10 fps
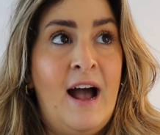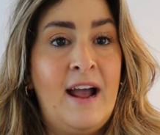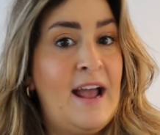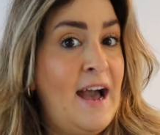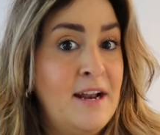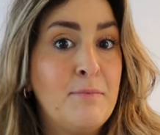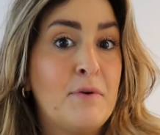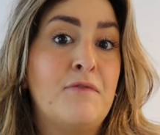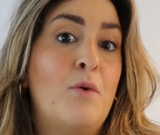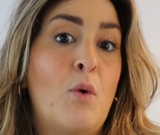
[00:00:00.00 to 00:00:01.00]
I had it
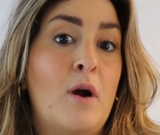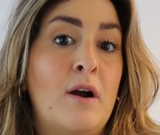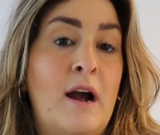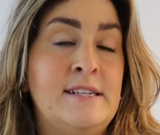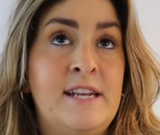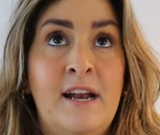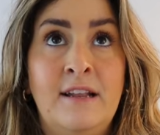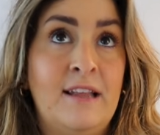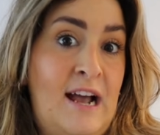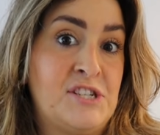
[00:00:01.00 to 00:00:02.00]
before, I did
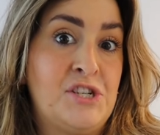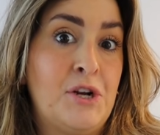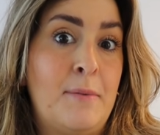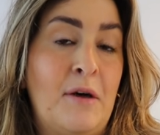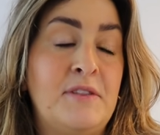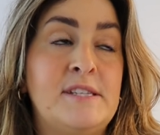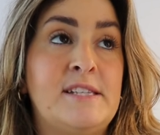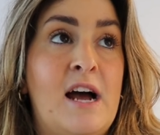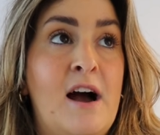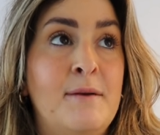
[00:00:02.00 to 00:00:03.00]
it last year about
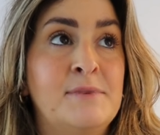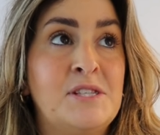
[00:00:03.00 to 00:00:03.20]
this time,